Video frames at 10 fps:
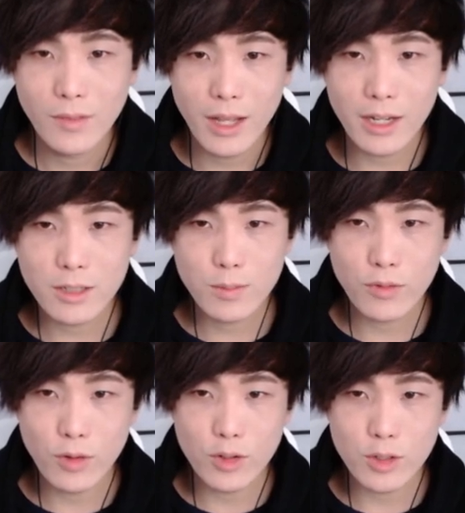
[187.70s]
X
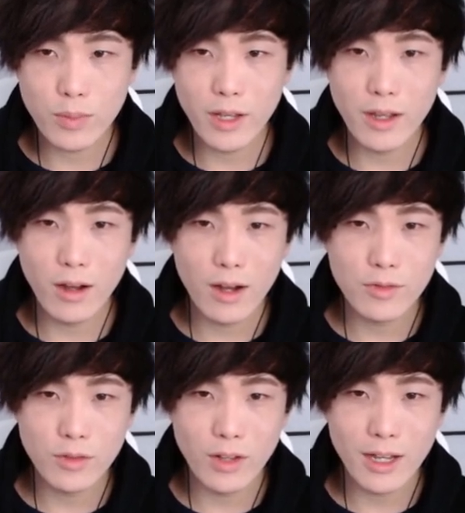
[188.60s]
prefers to play
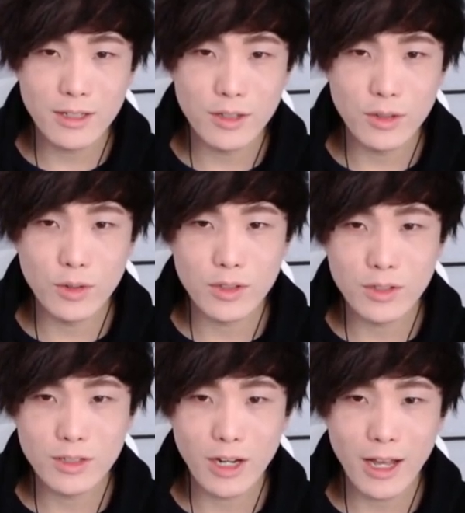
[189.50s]
offline due to his
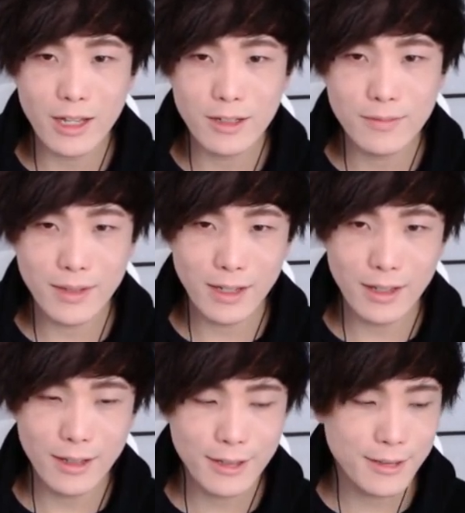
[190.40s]
chat.
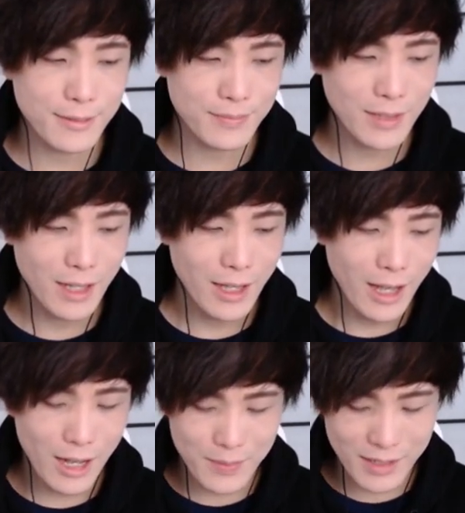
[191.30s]
Um,
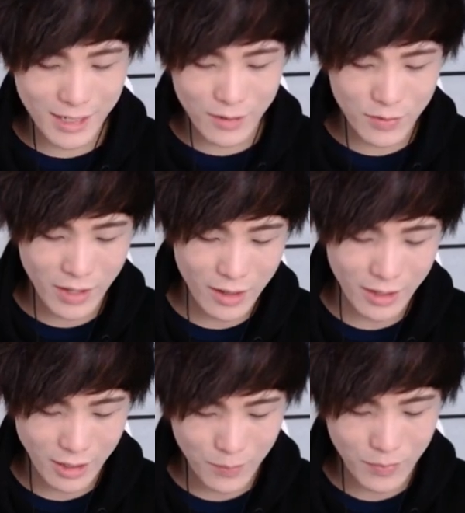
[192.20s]
I'm gonna give that
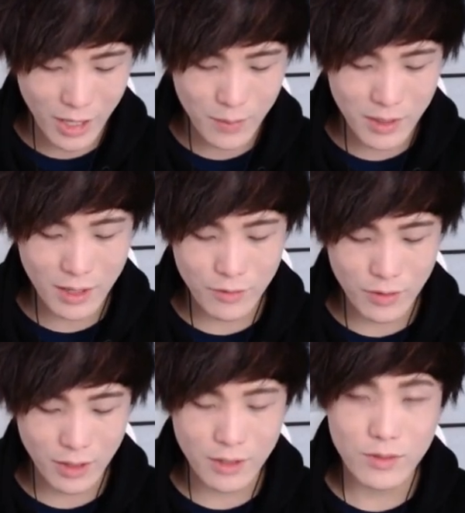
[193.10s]
like a maybe. I
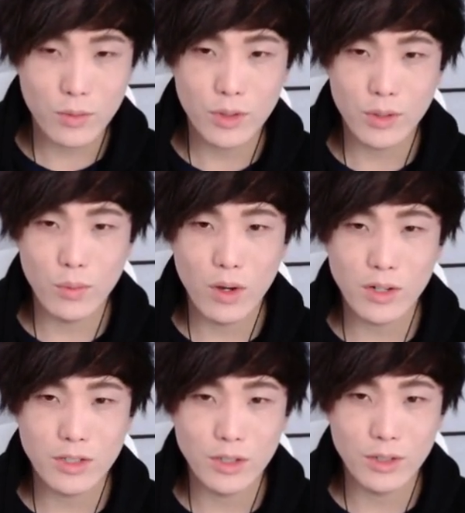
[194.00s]
feel like if you really
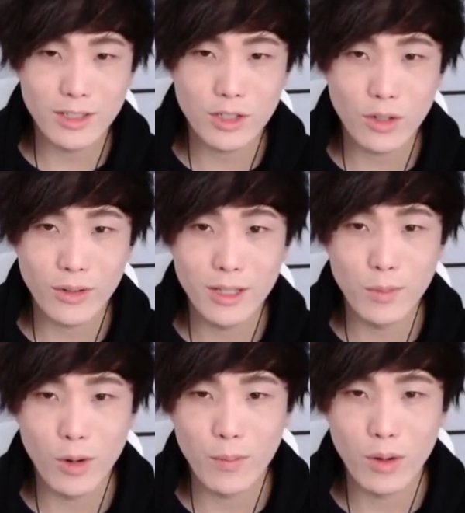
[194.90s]
wanted to, you just go
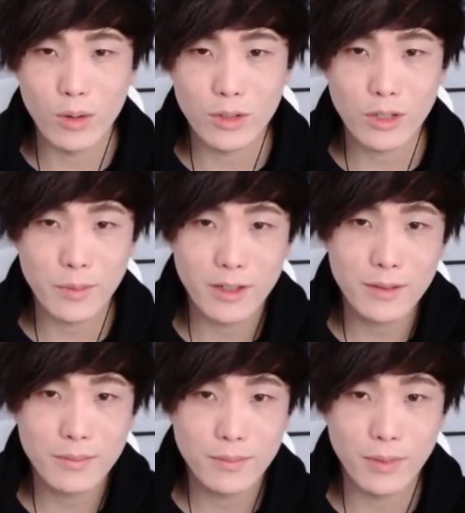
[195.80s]
emote mode or something.
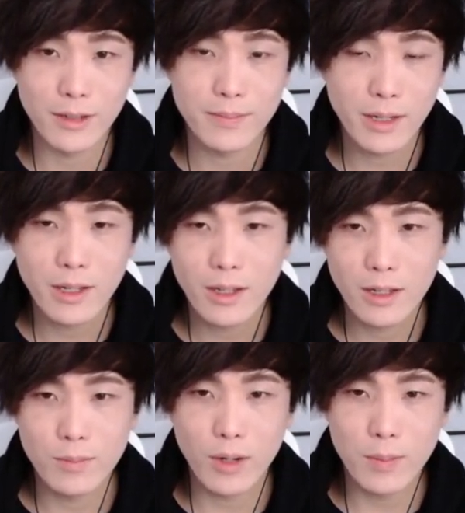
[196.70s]
But
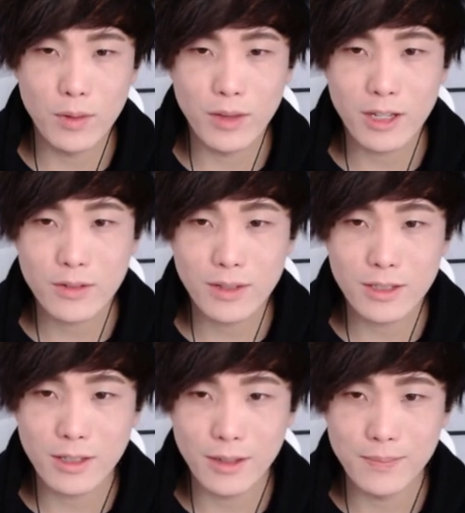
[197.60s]
Bubble, thanks for the
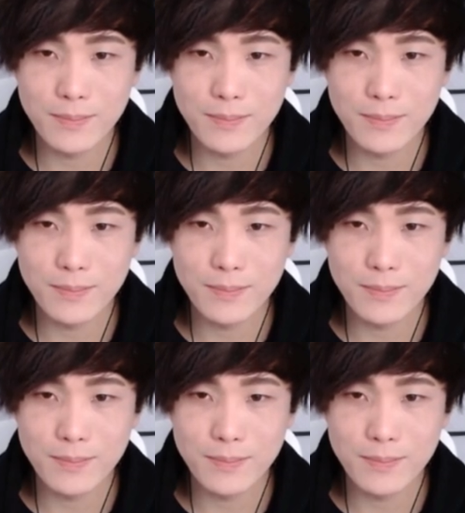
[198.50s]
sub.